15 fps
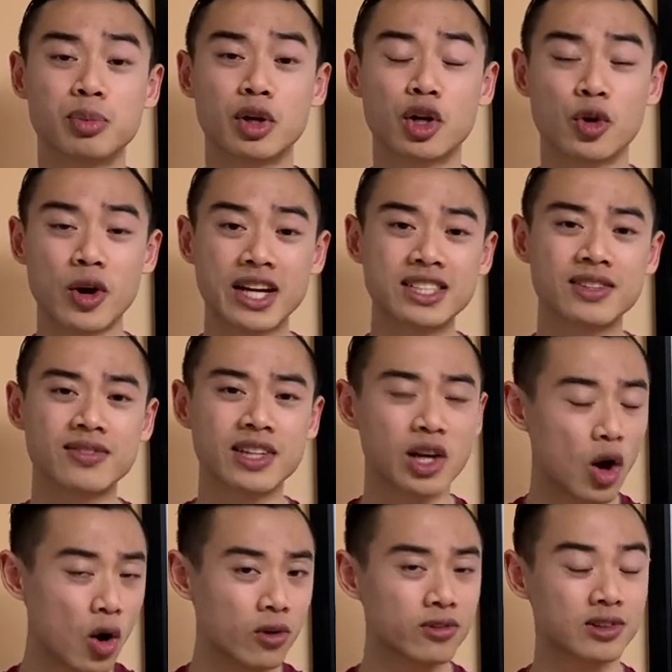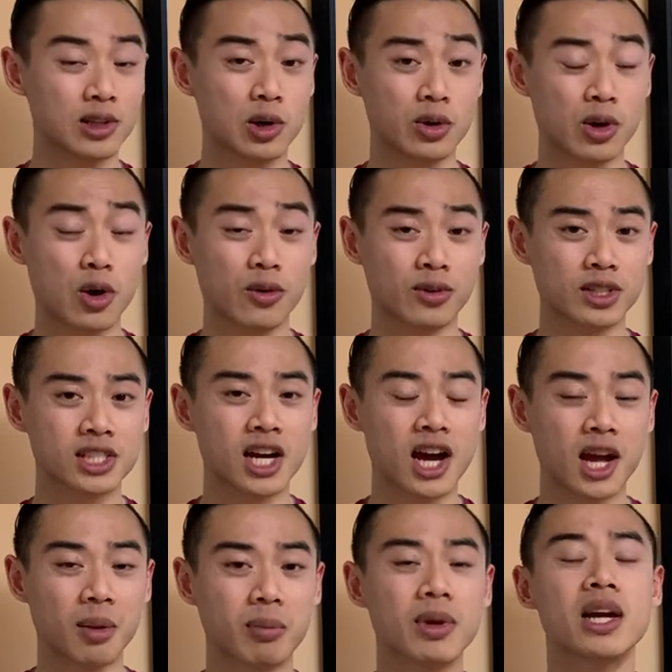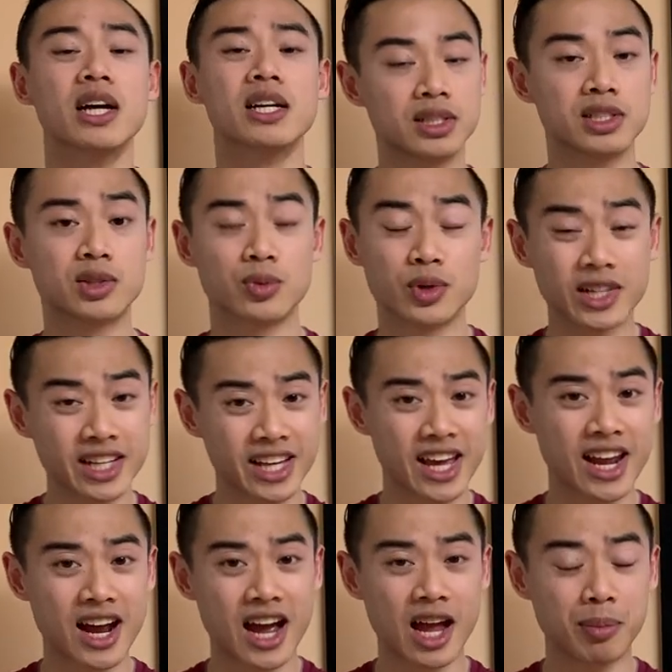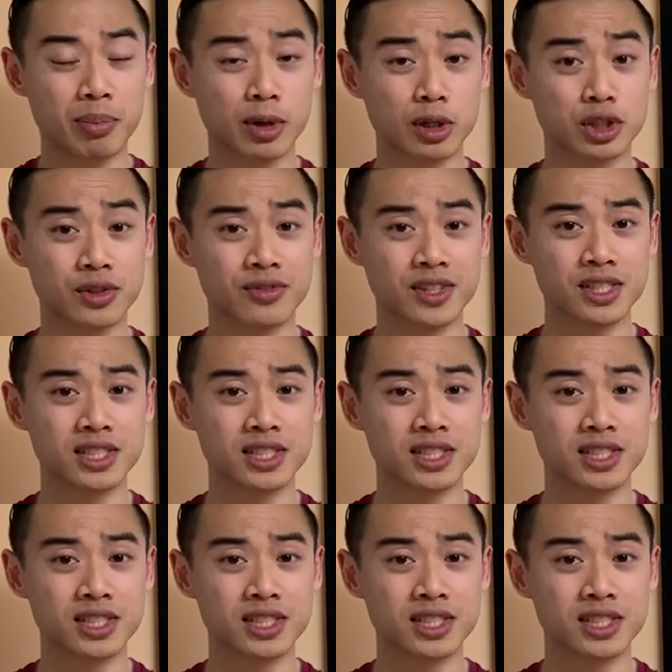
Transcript: progressively overload over time to really get a hypertrophy